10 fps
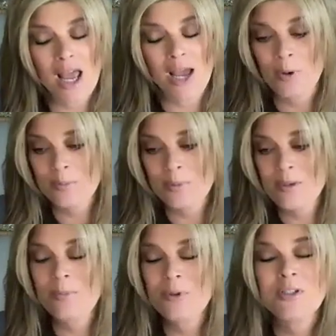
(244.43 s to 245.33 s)
and where
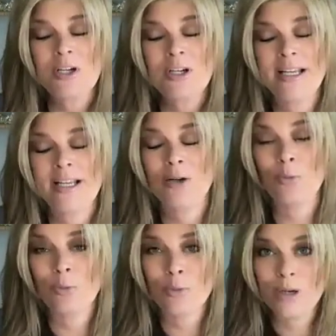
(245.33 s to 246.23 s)
people start
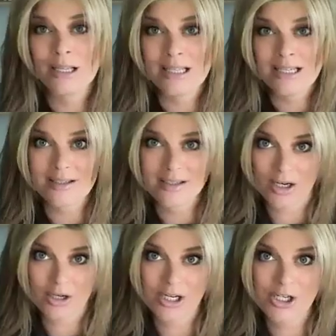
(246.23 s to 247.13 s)
getting really
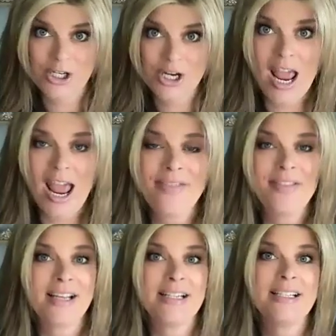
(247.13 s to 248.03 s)
discouraged
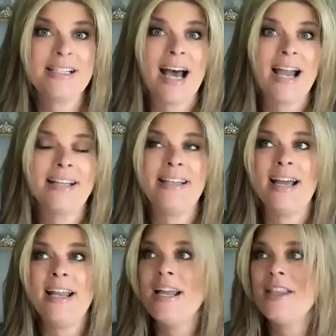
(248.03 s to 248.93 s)
and they decide
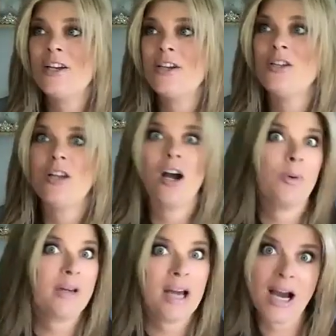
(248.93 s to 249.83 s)
that there's
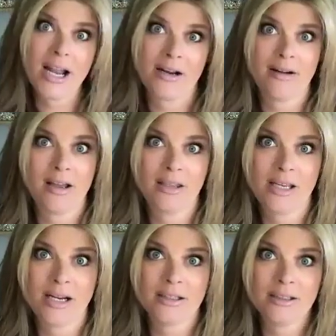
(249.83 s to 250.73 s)
no one to hire out
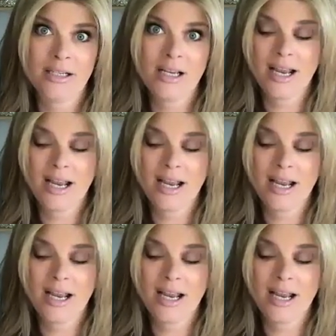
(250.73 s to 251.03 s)
there.